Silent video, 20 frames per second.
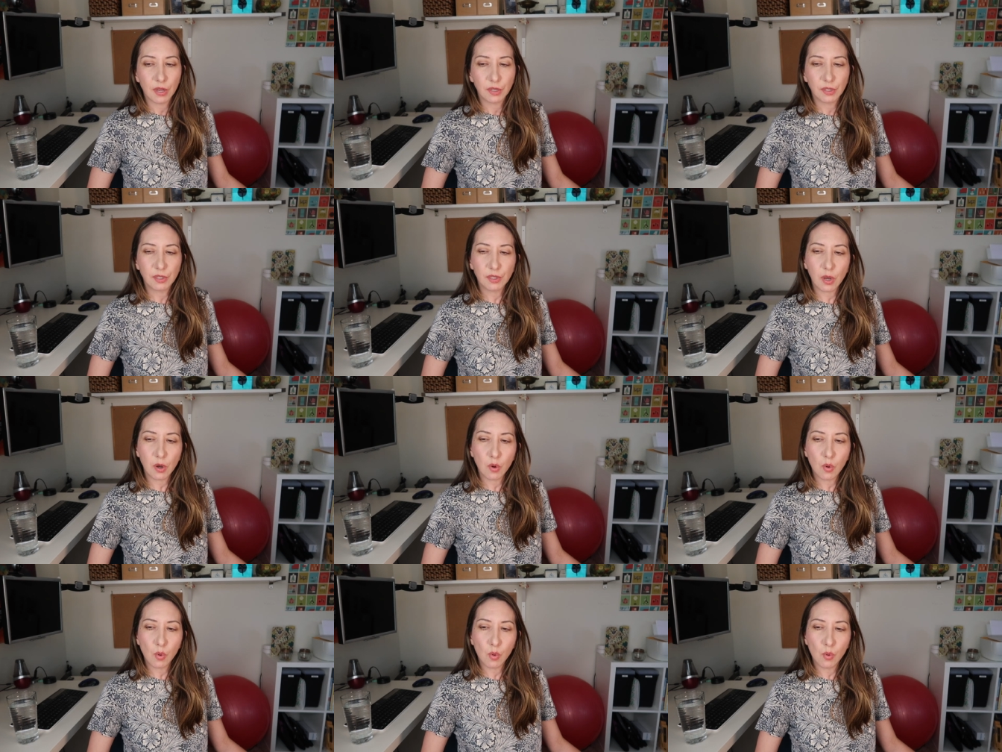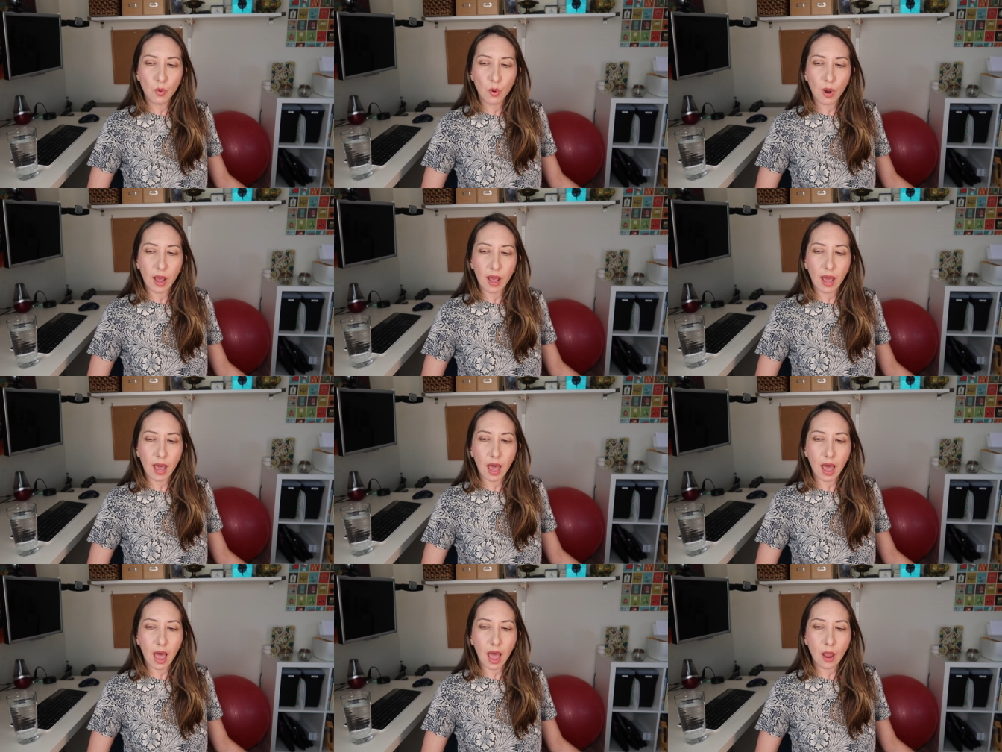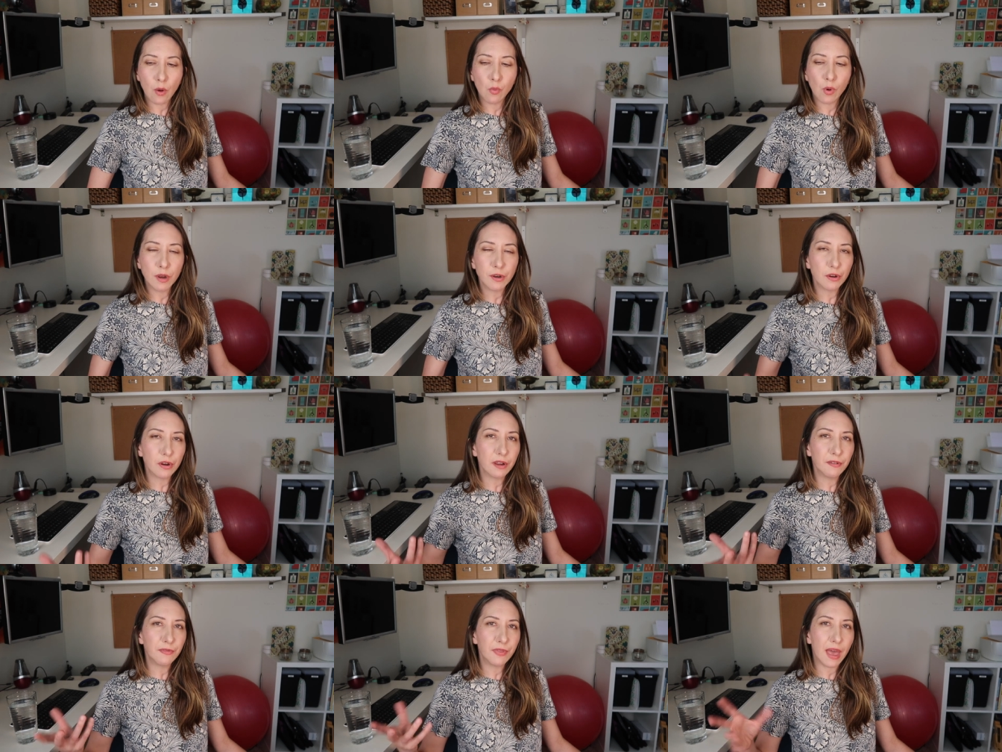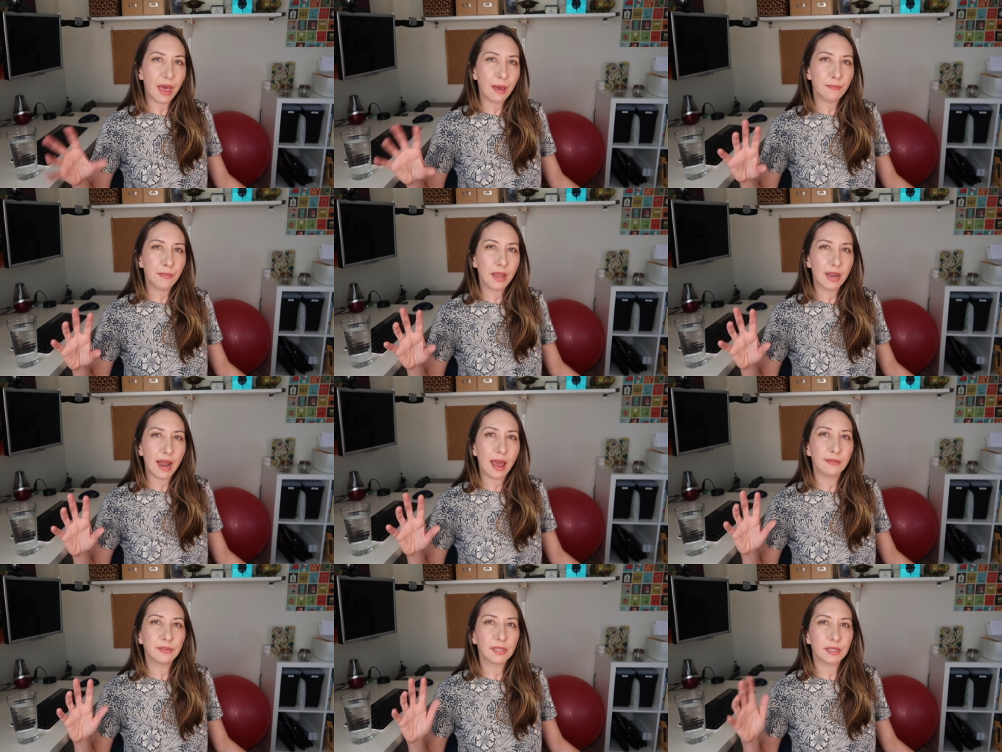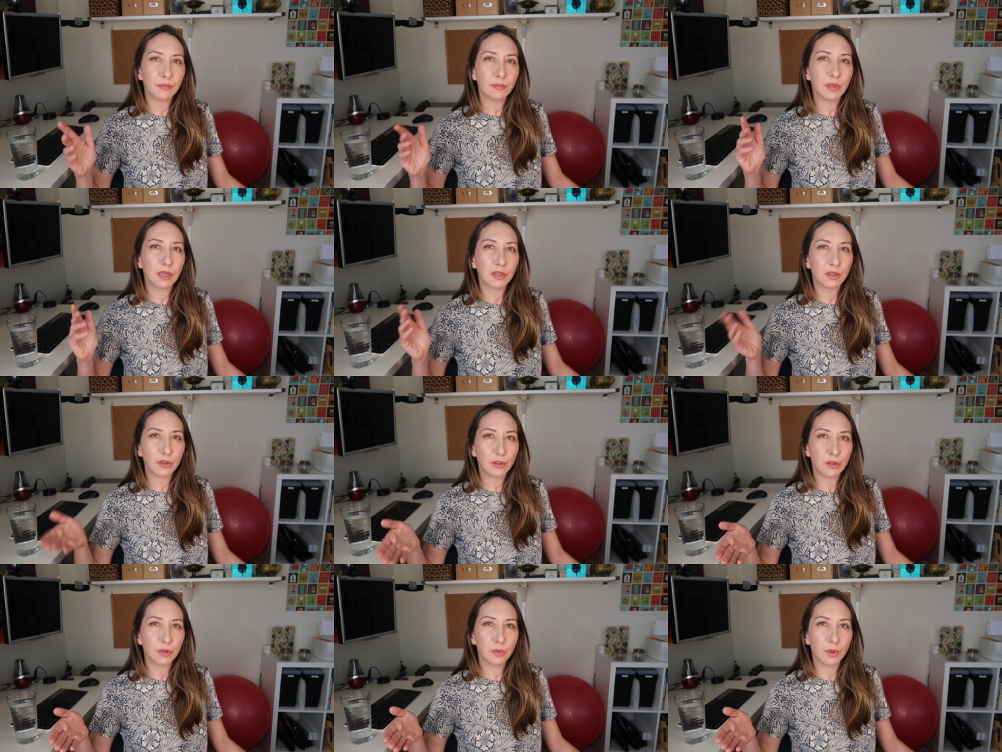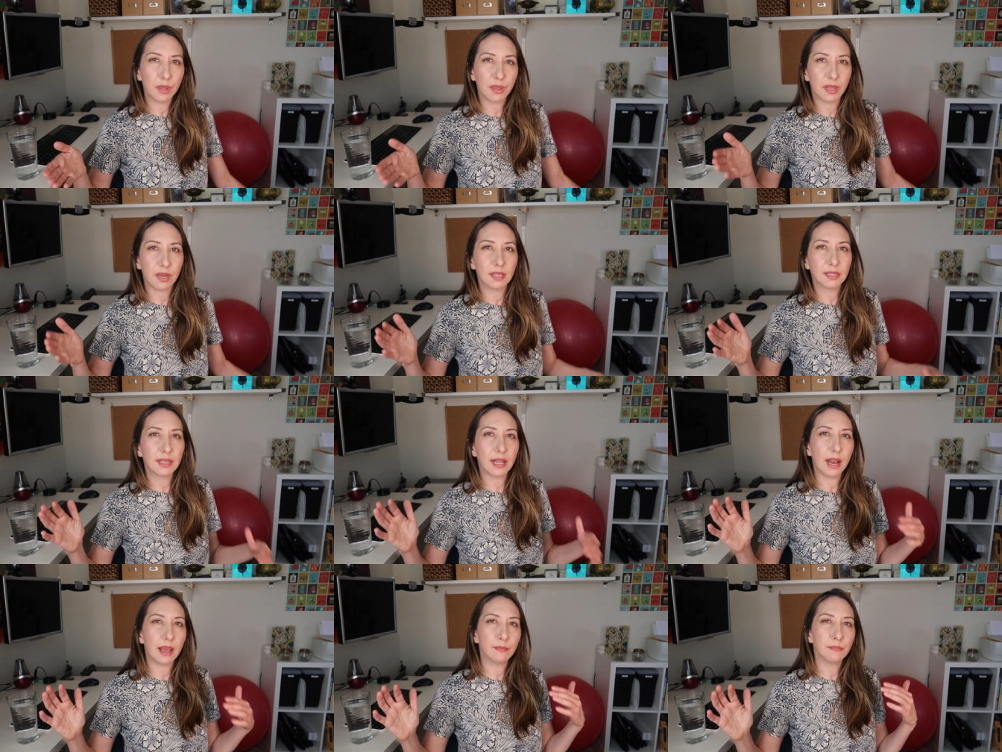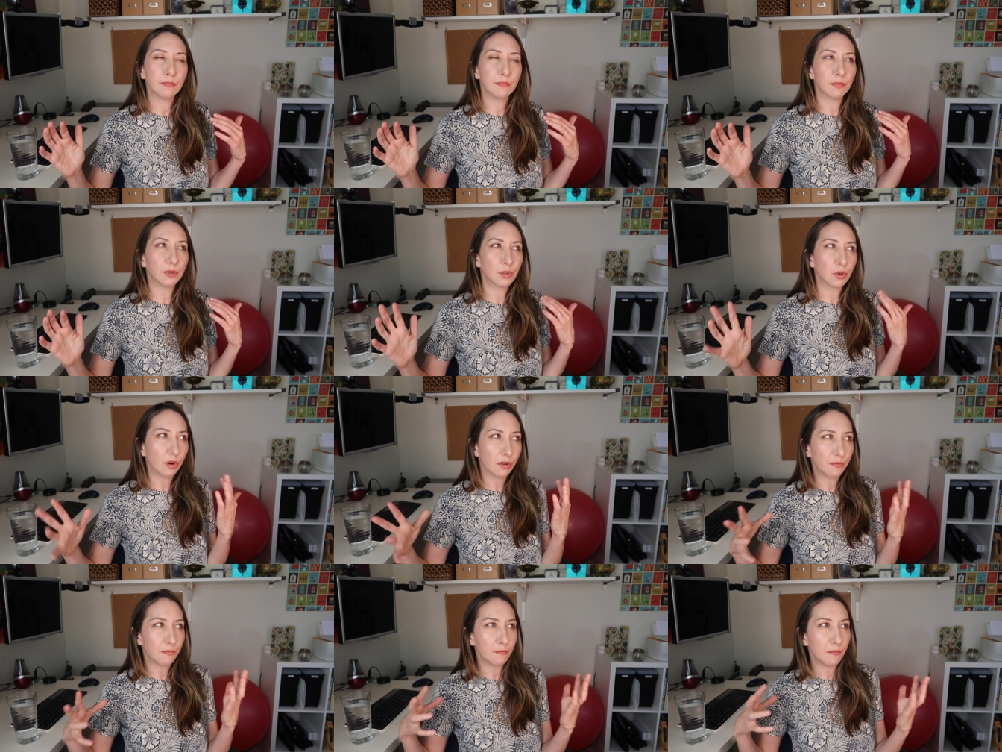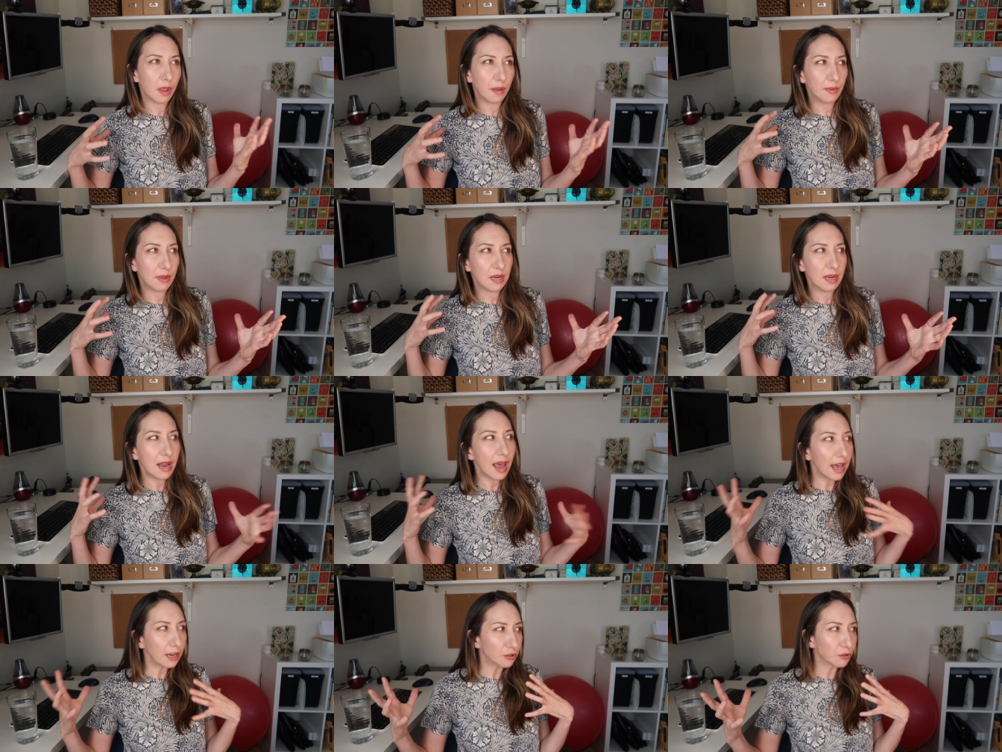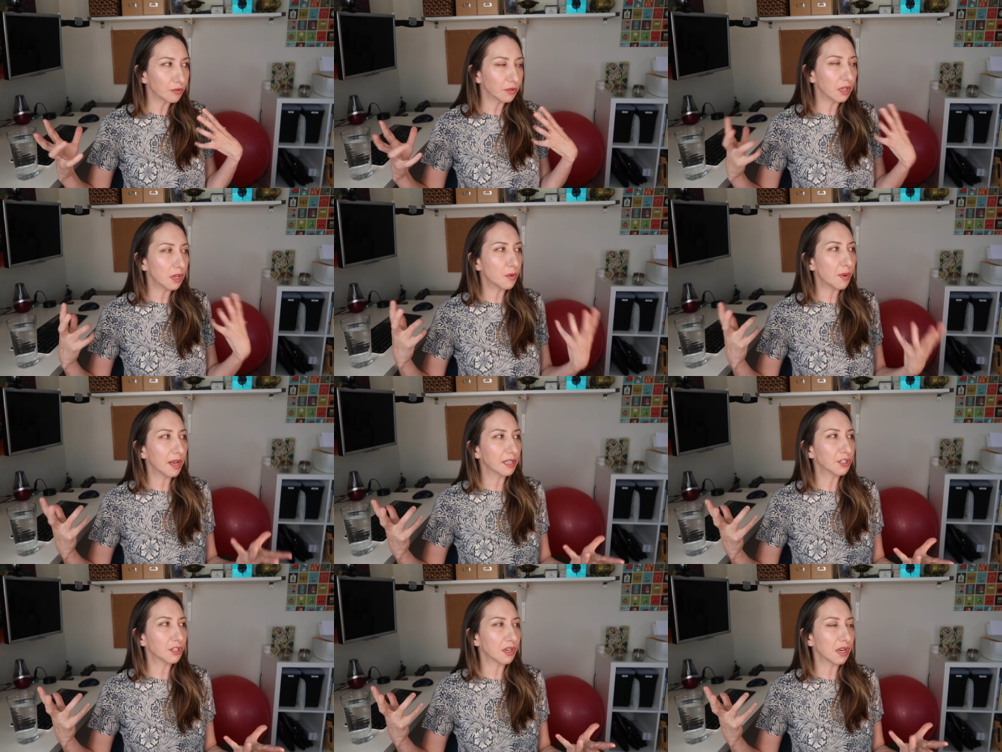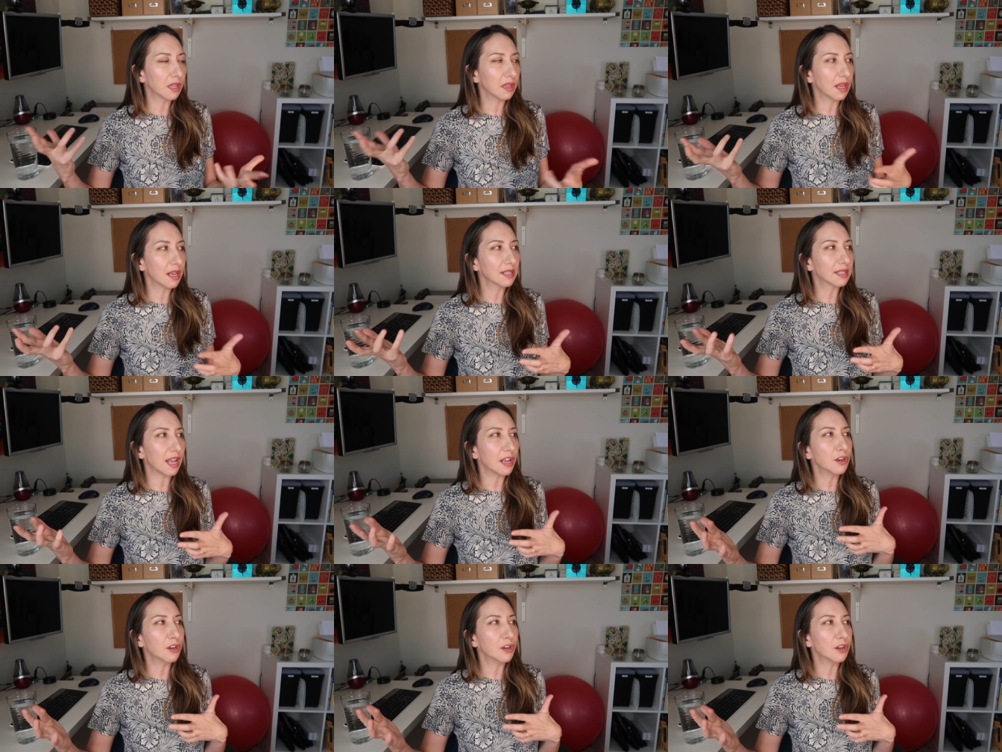So I wonder if that might have something to do with it, is that I'm sort of maybe naturally questioning things.